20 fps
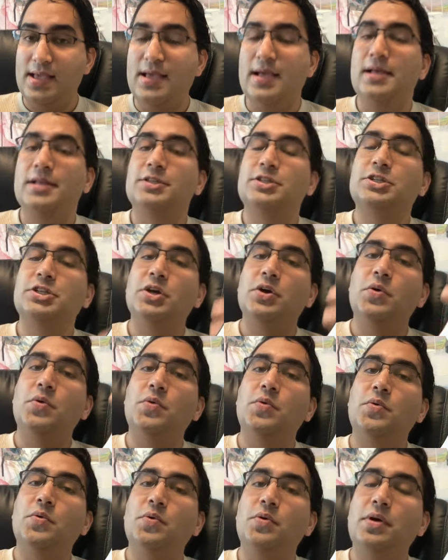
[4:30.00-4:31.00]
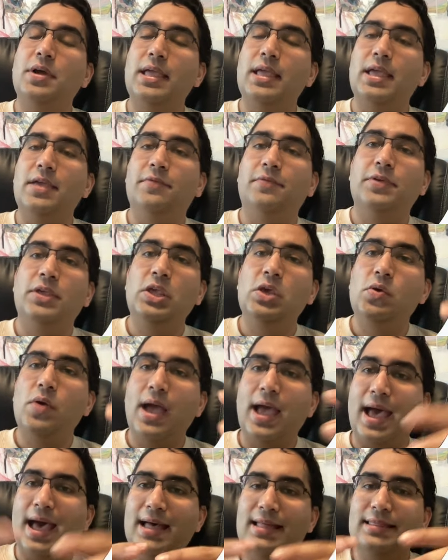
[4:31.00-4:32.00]
So if you
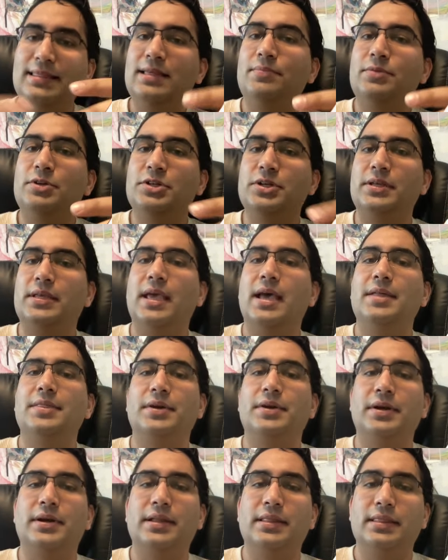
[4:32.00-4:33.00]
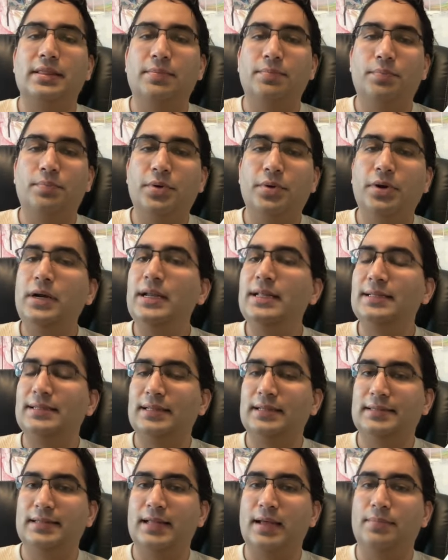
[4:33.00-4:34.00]
add them together, the bird is
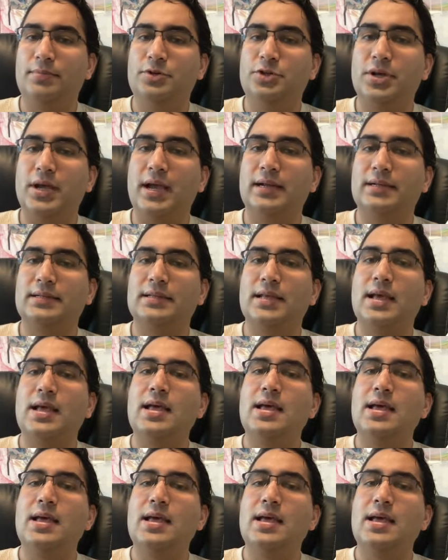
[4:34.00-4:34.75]
the subject,